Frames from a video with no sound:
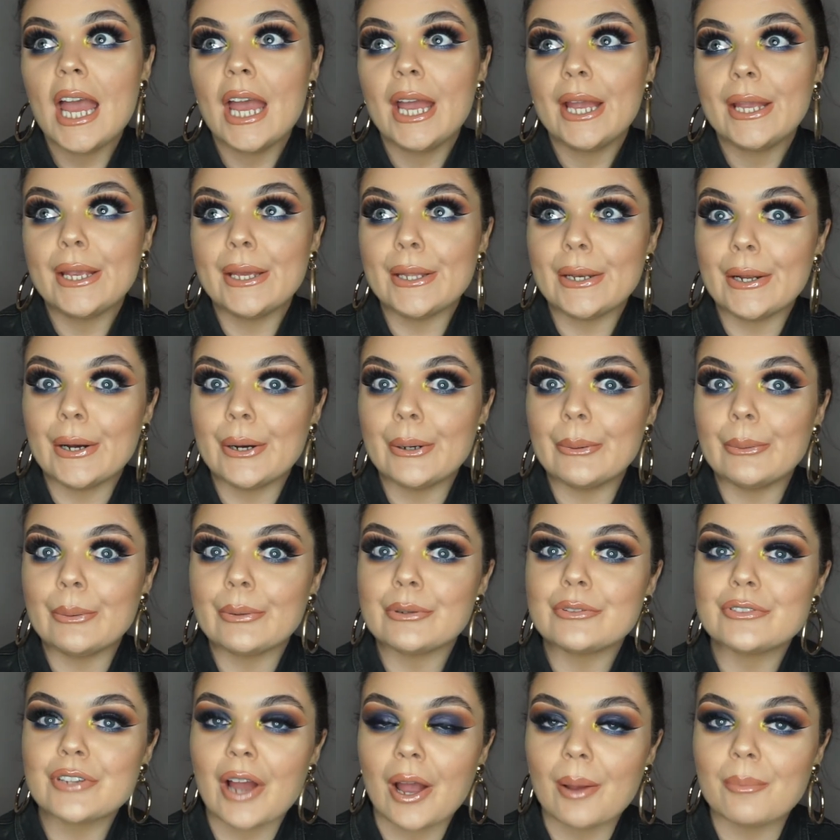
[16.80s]
you know,
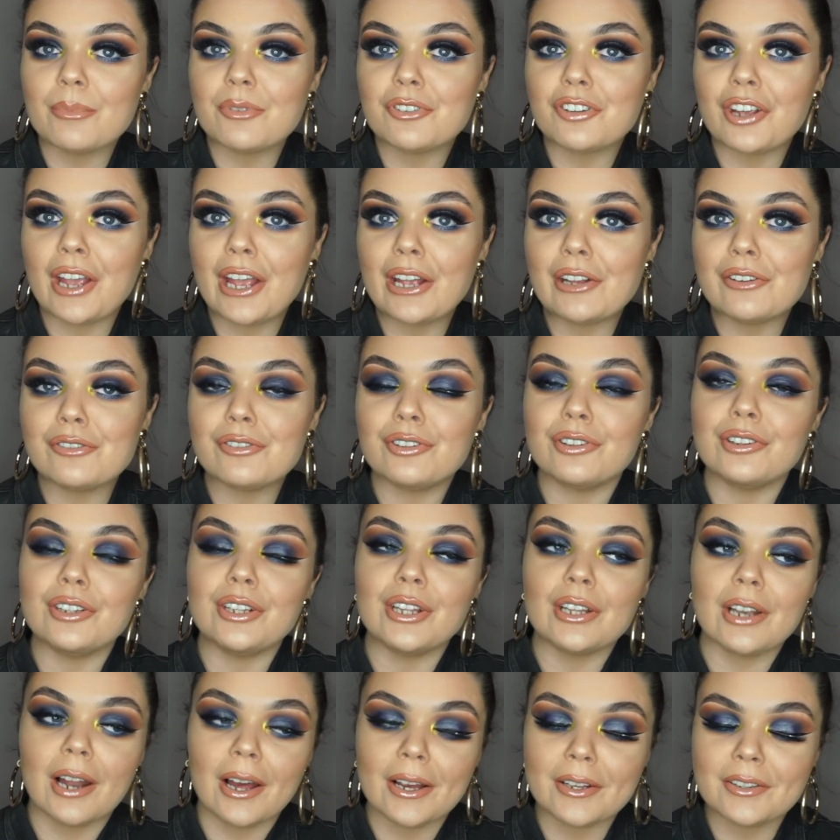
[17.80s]
times change,
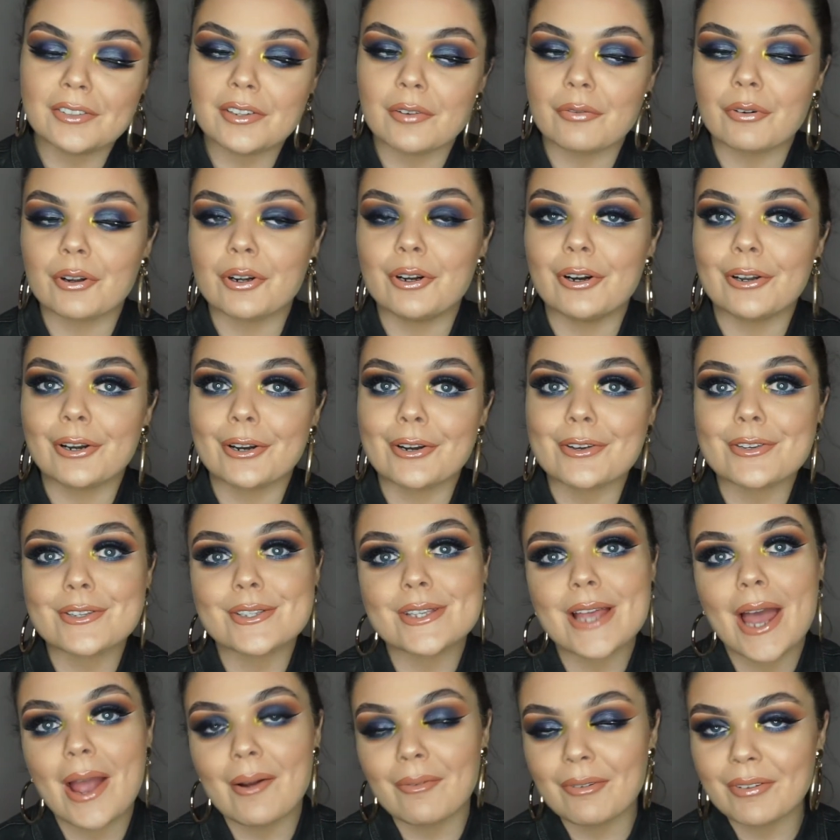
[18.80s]
you like different colours,
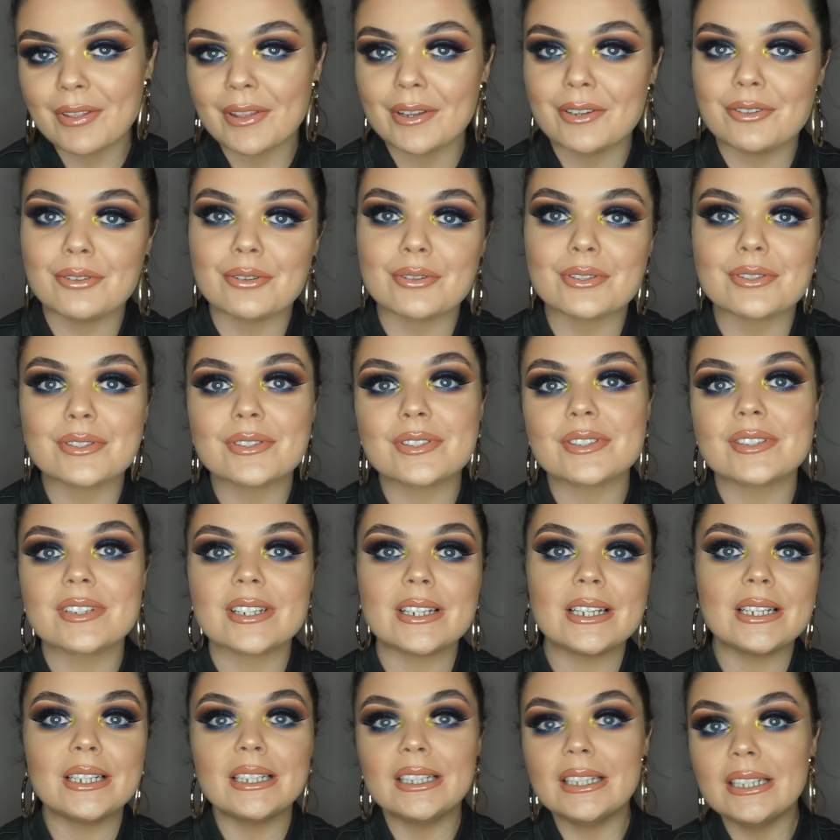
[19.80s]
everything just
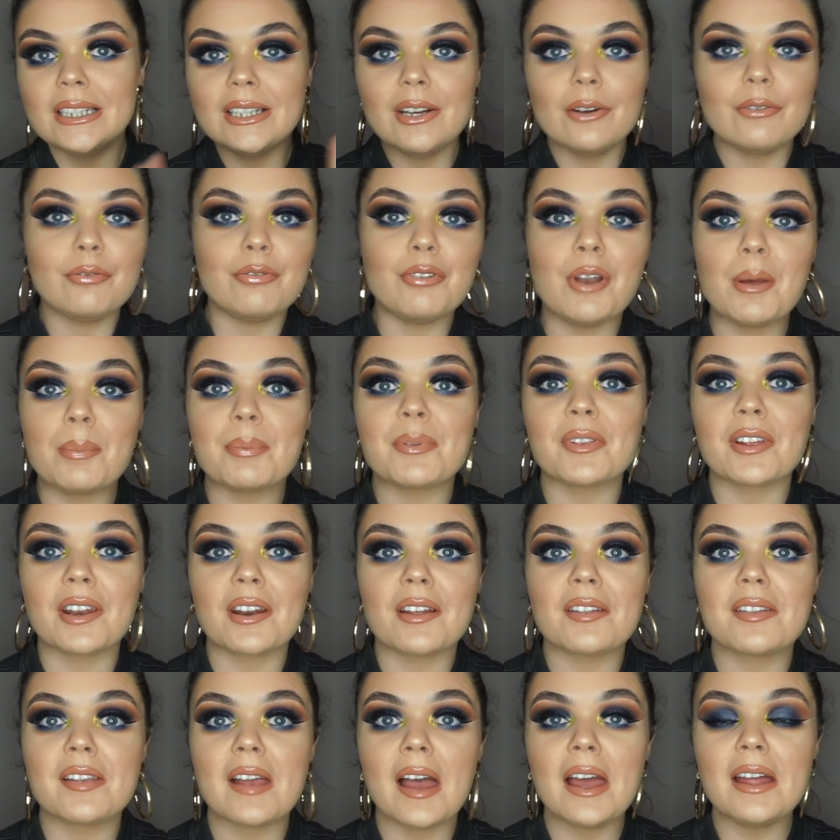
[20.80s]
flips on
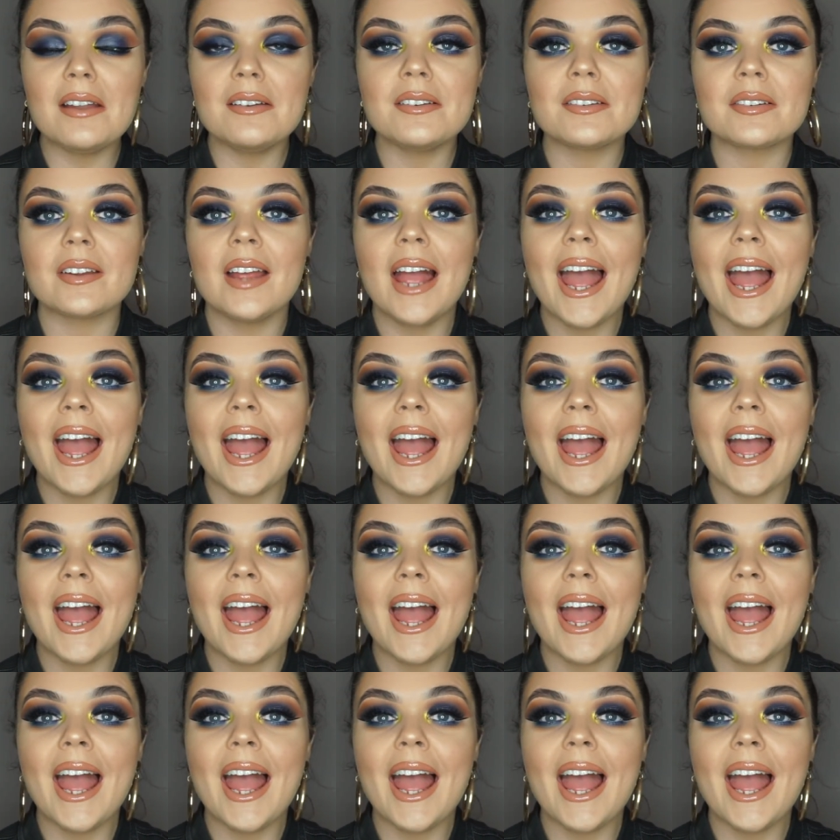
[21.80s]
its head.